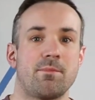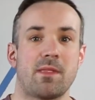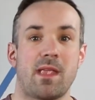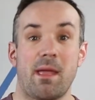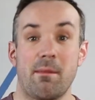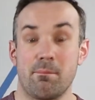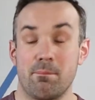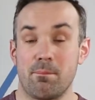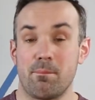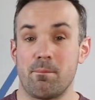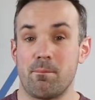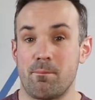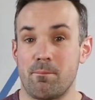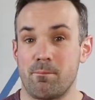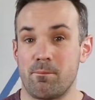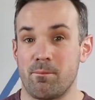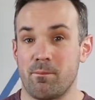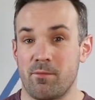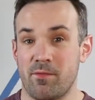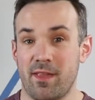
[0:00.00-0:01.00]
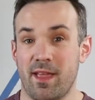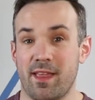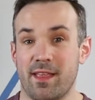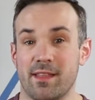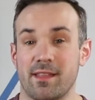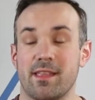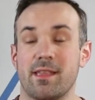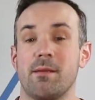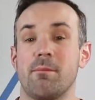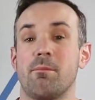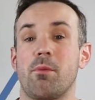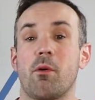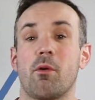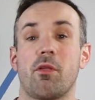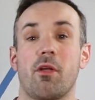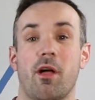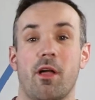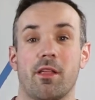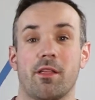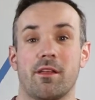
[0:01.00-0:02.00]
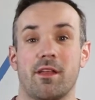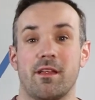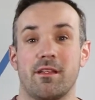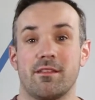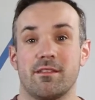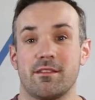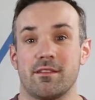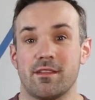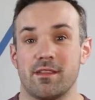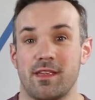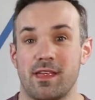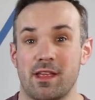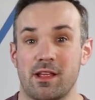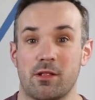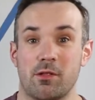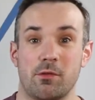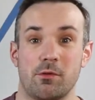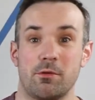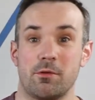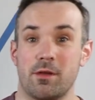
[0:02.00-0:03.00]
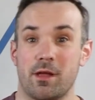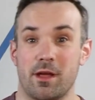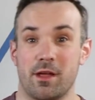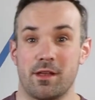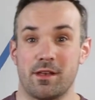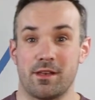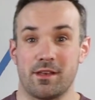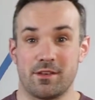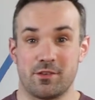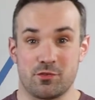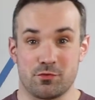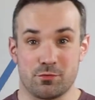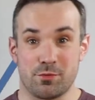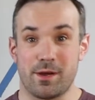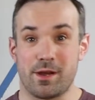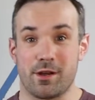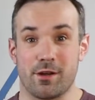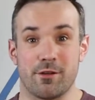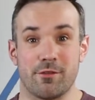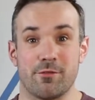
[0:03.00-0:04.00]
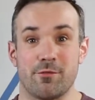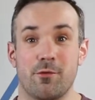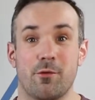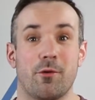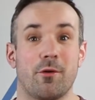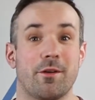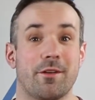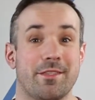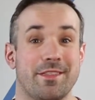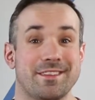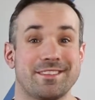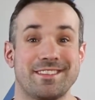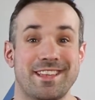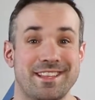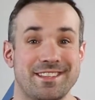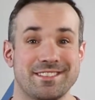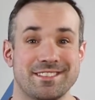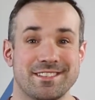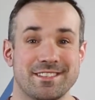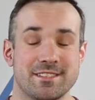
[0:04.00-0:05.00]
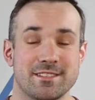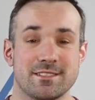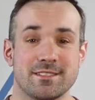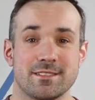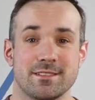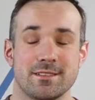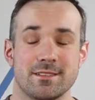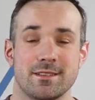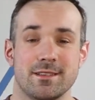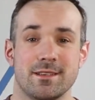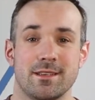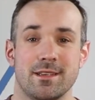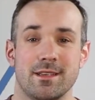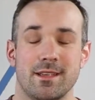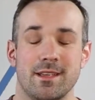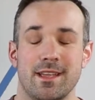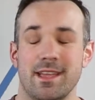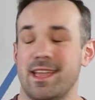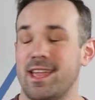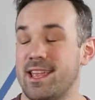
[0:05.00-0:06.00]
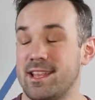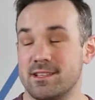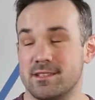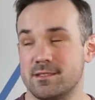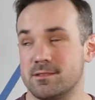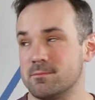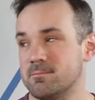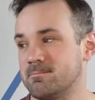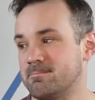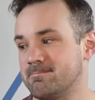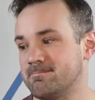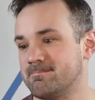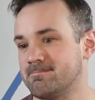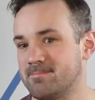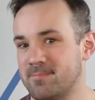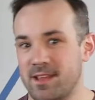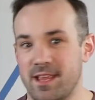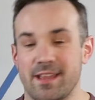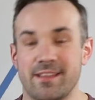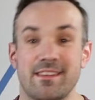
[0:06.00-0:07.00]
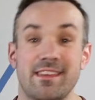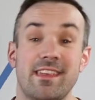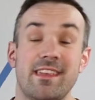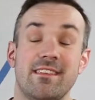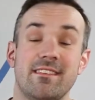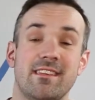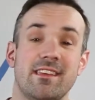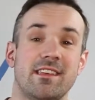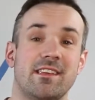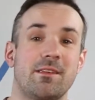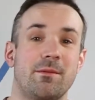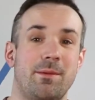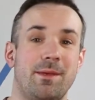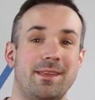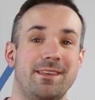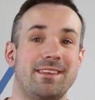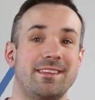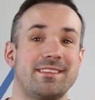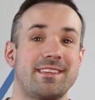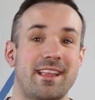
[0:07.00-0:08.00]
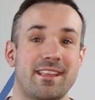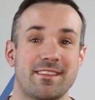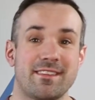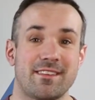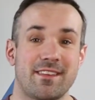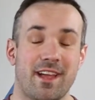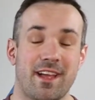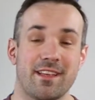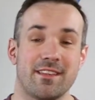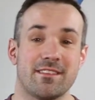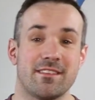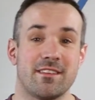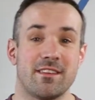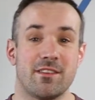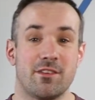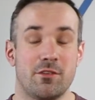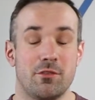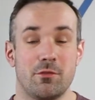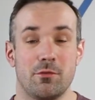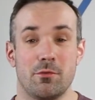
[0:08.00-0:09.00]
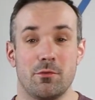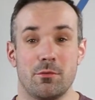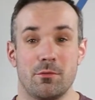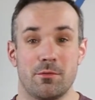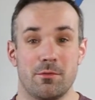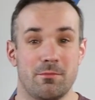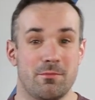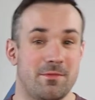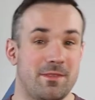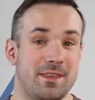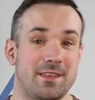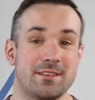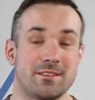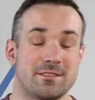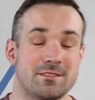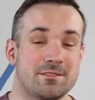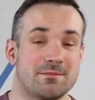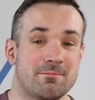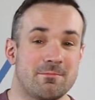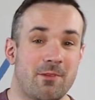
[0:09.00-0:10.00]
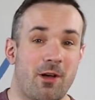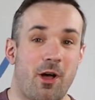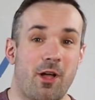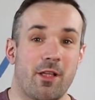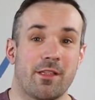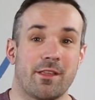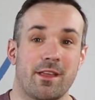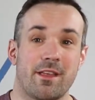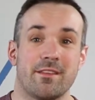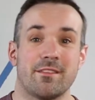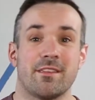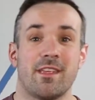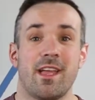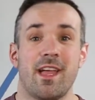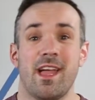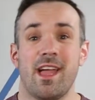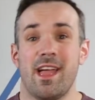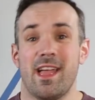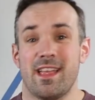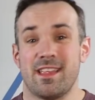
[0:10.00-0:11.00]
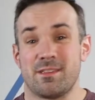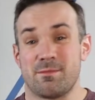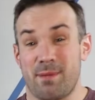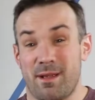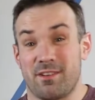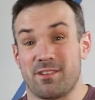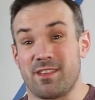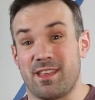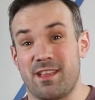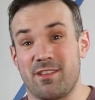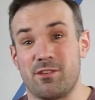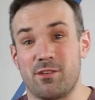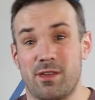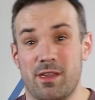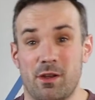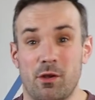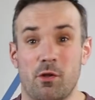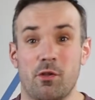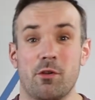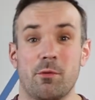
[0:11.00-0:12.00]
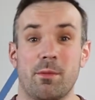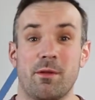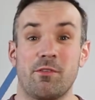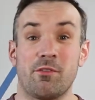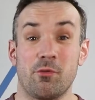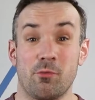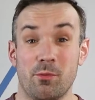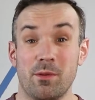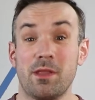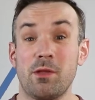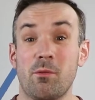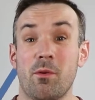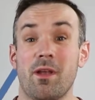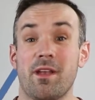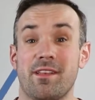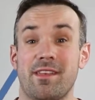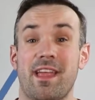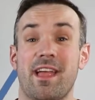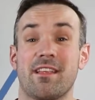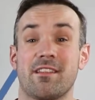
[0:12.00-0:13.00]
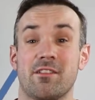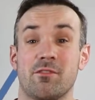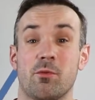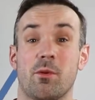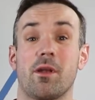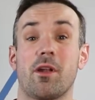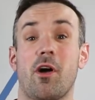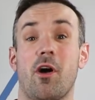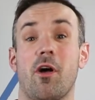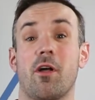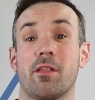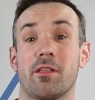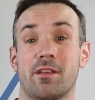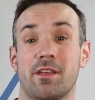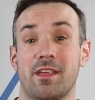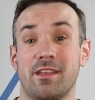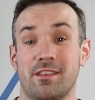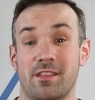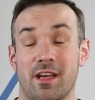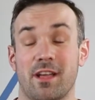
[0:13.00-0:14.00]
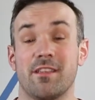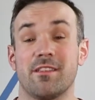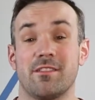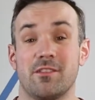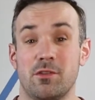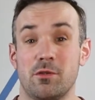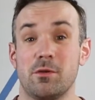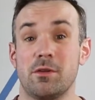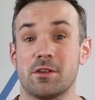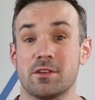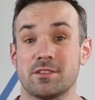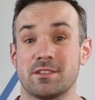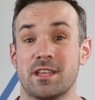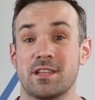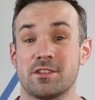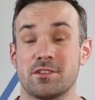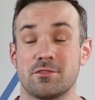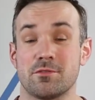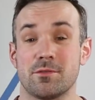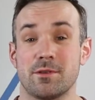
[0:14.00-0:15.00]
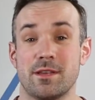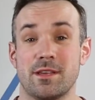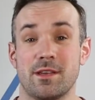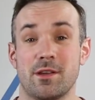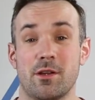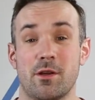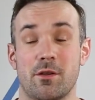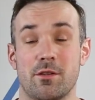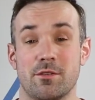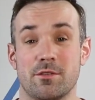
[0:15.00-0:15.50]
And secondly, both holidays include a trigger for the senses. It's easy to be desensitized to these holidays, especially as you get older, but if you really want to test of what a holiday does to your sensory